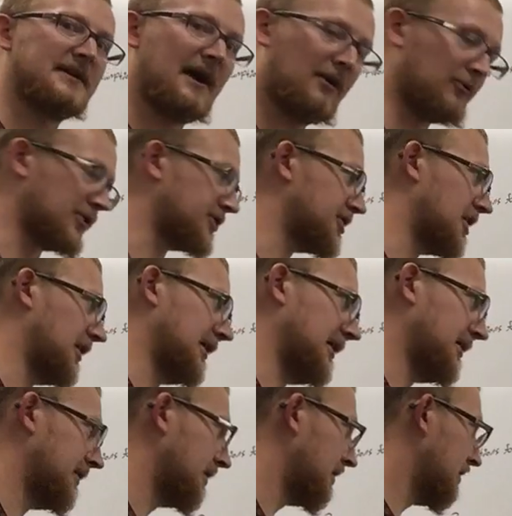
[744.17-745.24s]
now we're
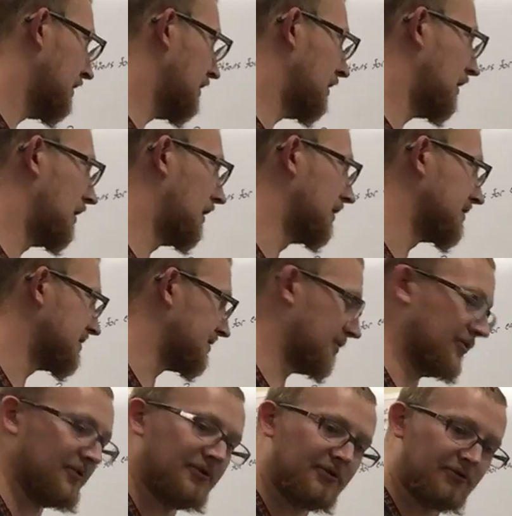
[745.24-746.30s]
chugging.
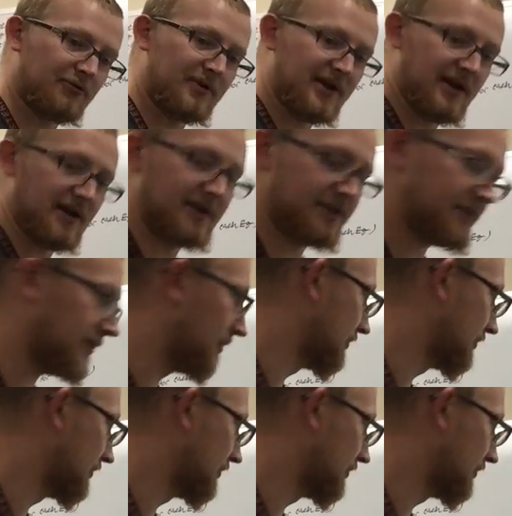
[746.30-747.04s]
So 300,